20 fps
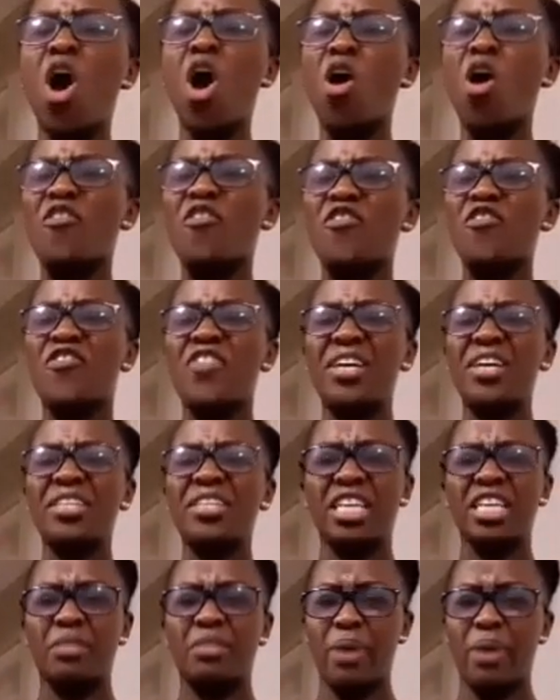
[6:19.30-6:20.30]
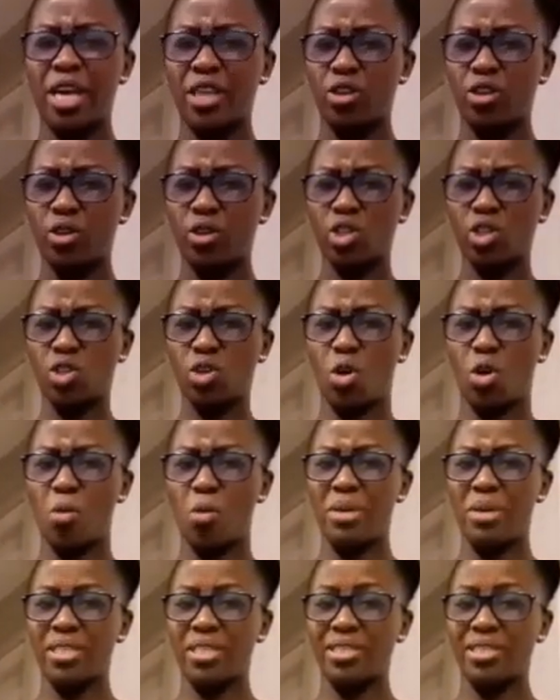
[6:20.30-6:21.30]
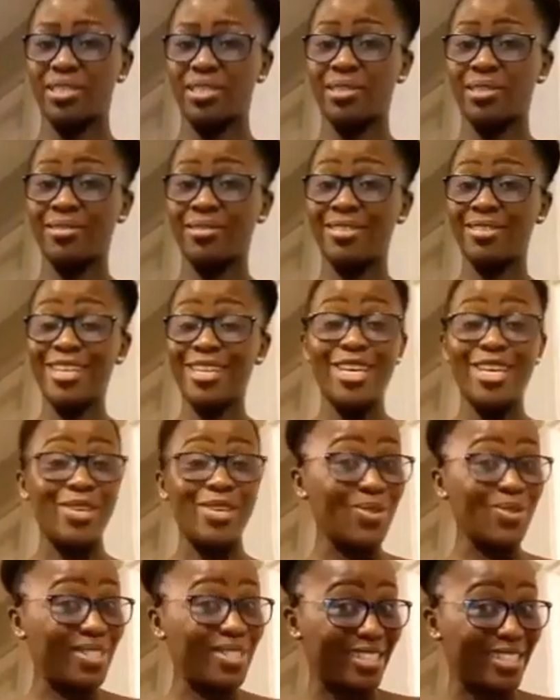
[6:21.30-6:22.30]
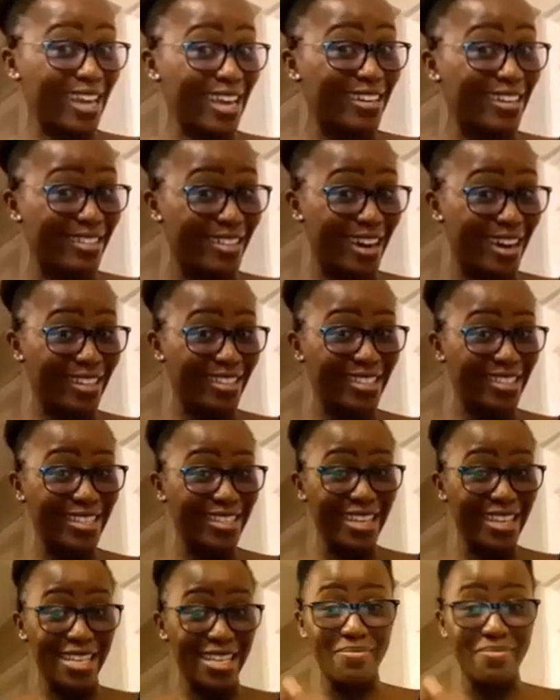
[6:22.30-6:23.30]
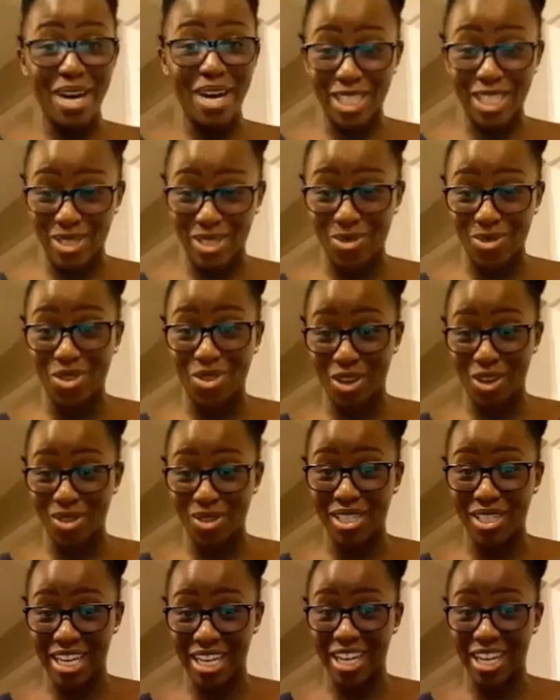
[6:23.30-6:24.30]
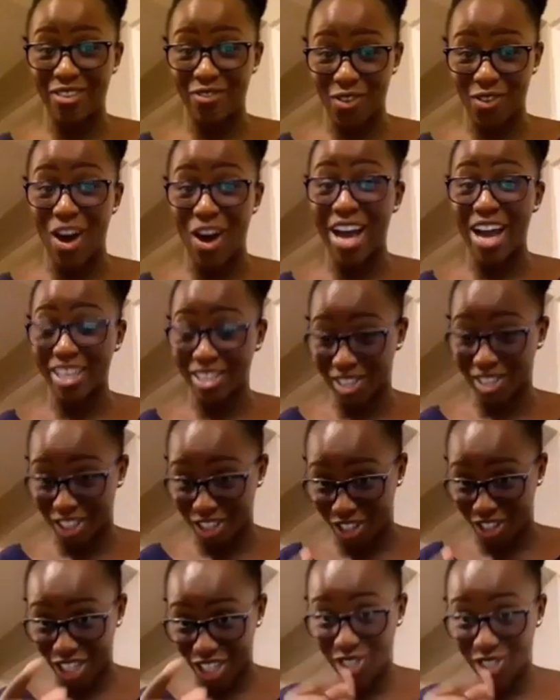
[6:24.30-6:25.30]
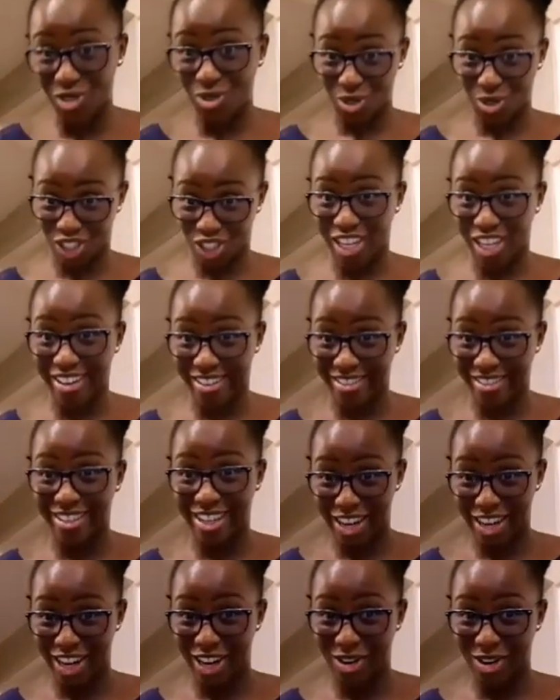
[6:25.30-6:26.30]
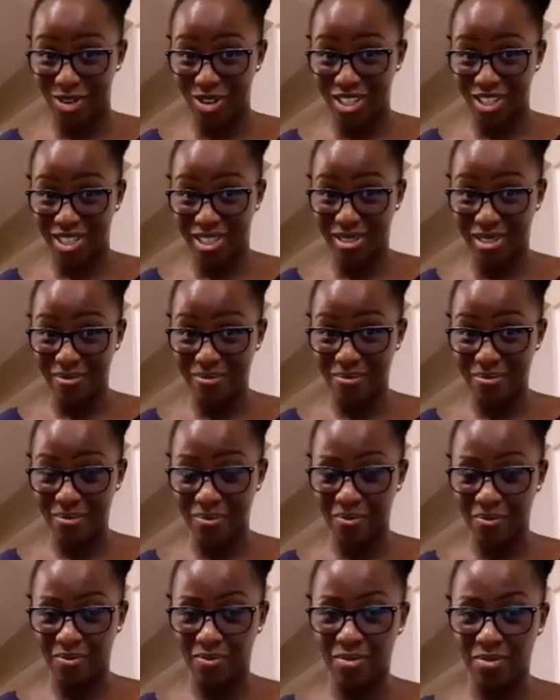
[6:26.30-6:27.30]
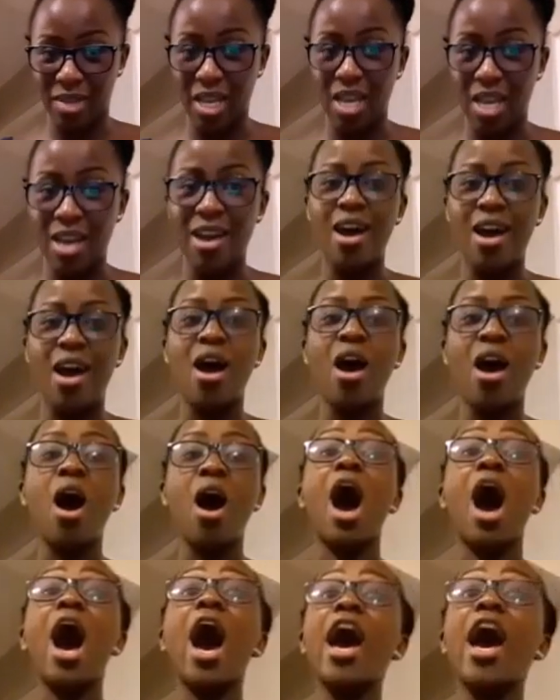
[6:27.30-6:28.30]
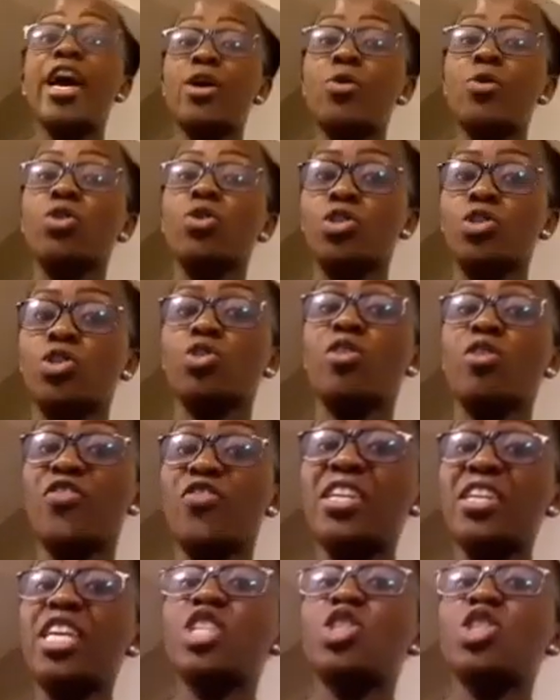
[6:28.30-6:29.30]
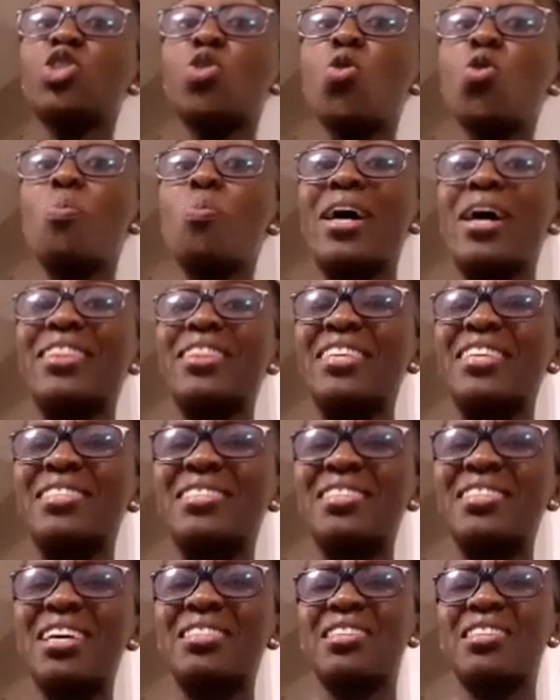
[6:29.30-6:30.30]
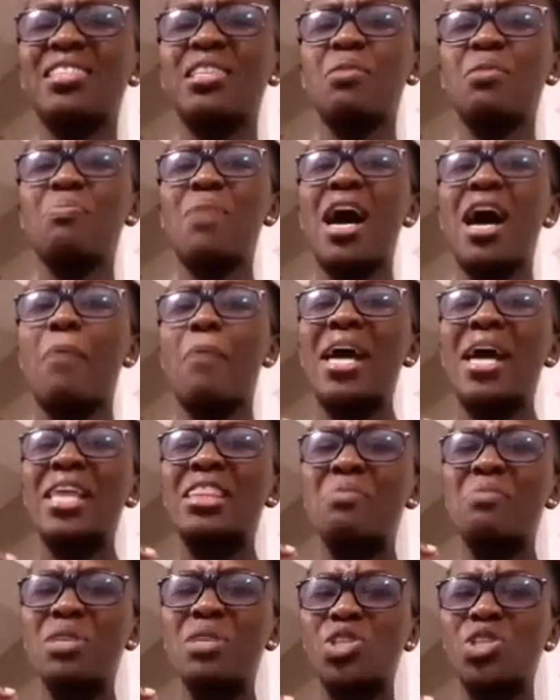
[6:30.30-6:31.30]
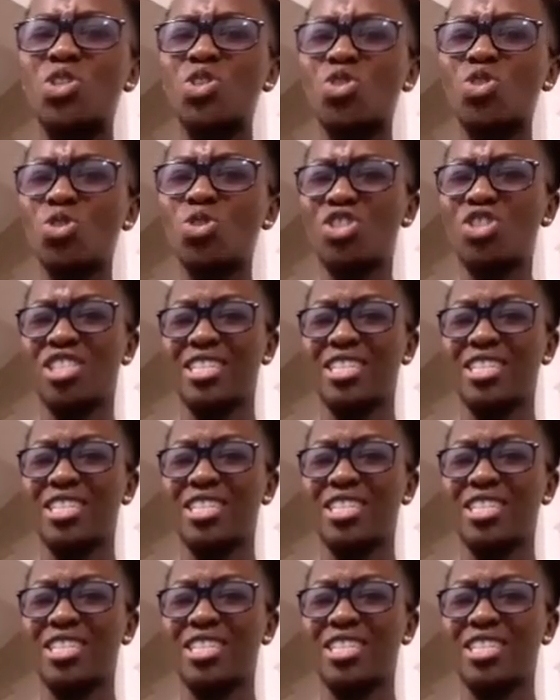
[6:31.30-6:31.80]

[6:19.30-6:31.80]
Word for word: offended by those comments. You said that in March 2004. I suggest you check the records. I was offended too by the sexism, by the misogyny